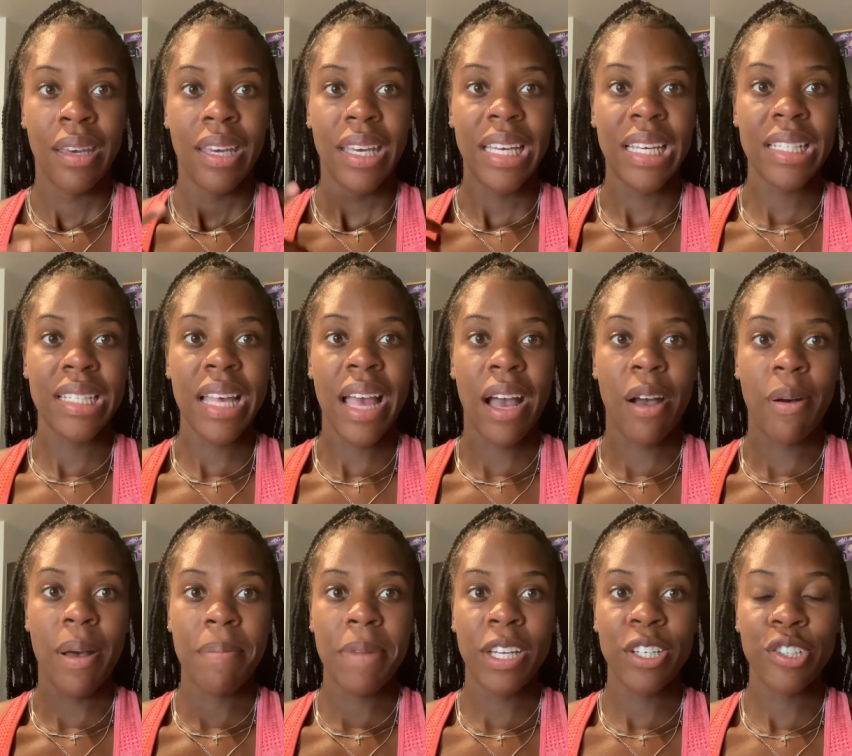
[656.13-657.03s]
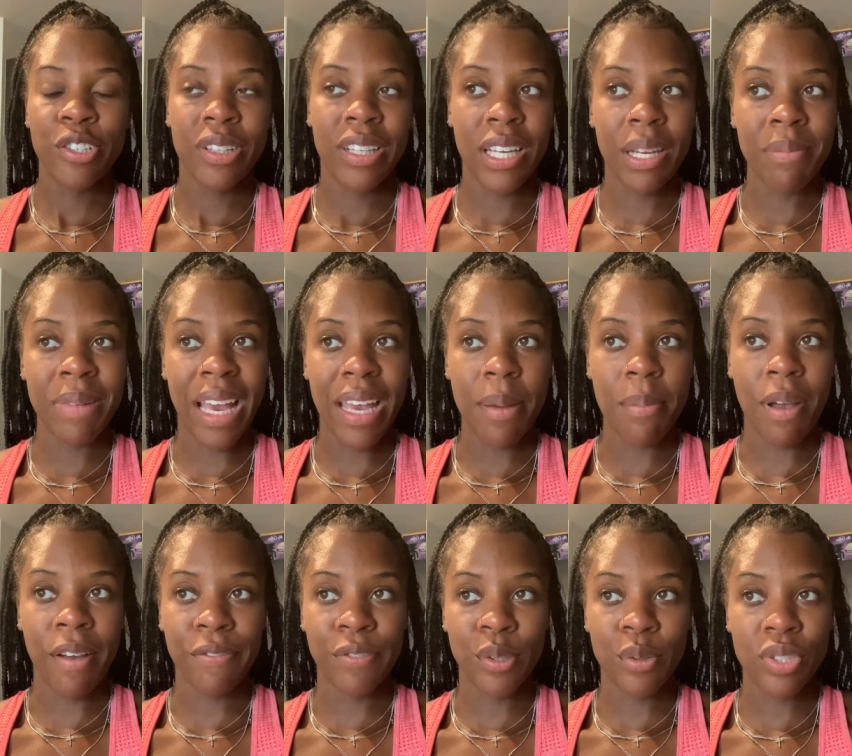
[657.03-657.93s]
It's how I make sure that I'm not in my
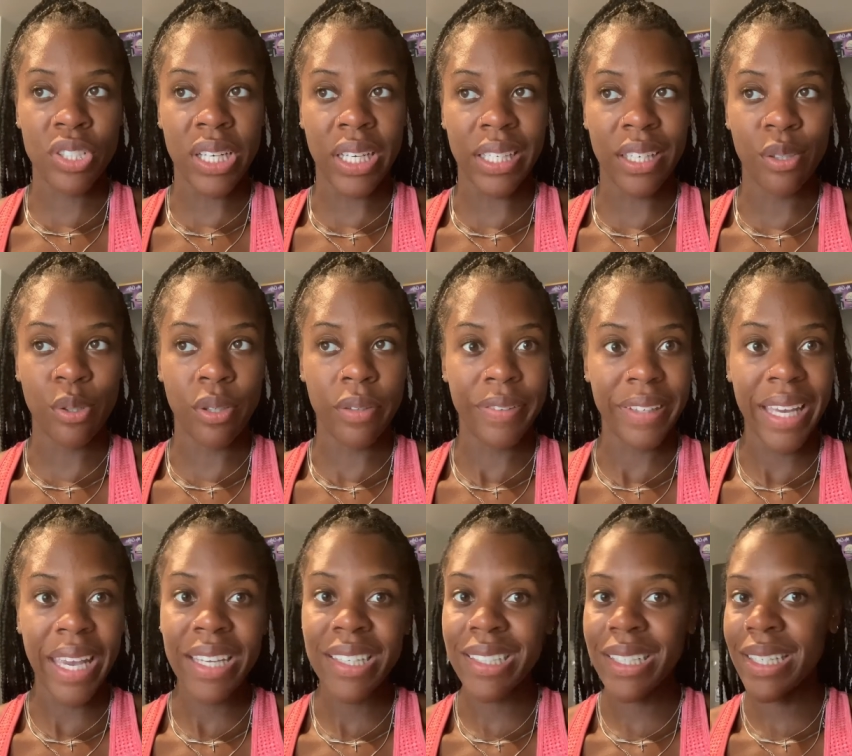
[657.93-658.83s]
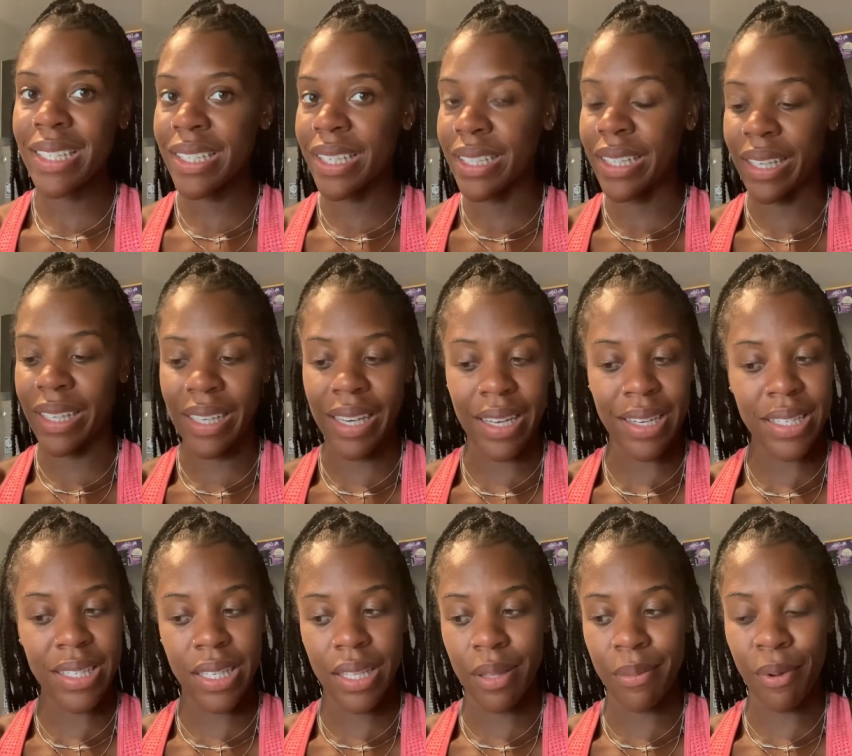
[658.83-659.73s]
phone checking notifications because I can kind of
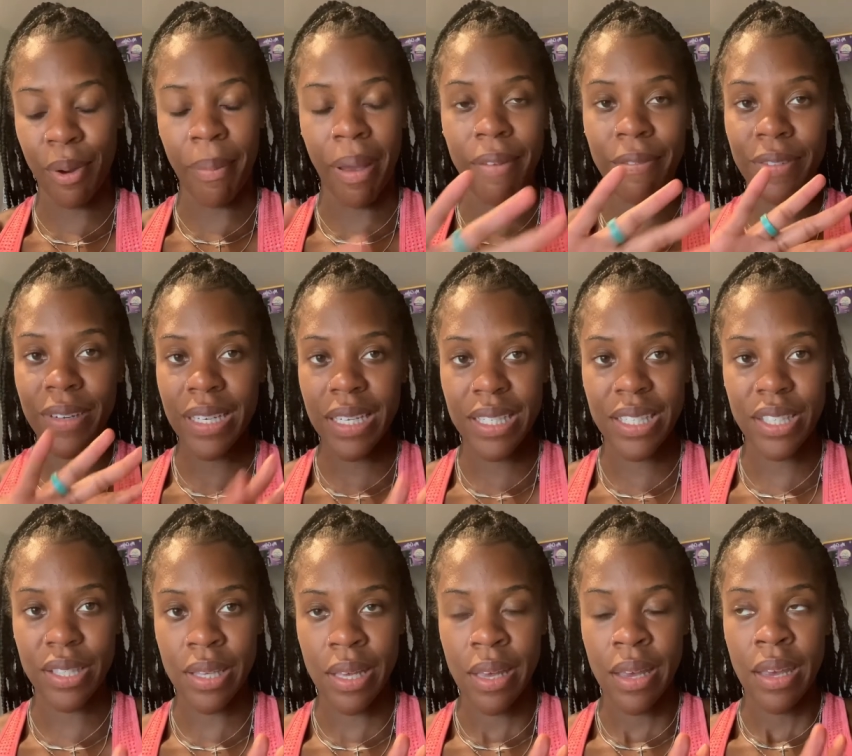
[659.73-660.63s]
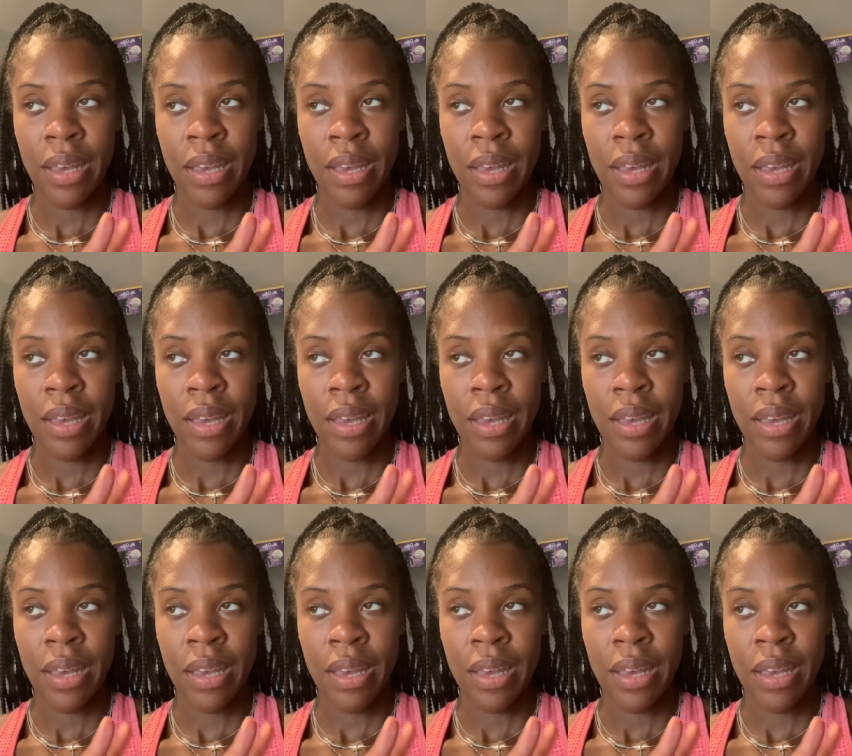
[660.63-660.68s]
see them on my wrist.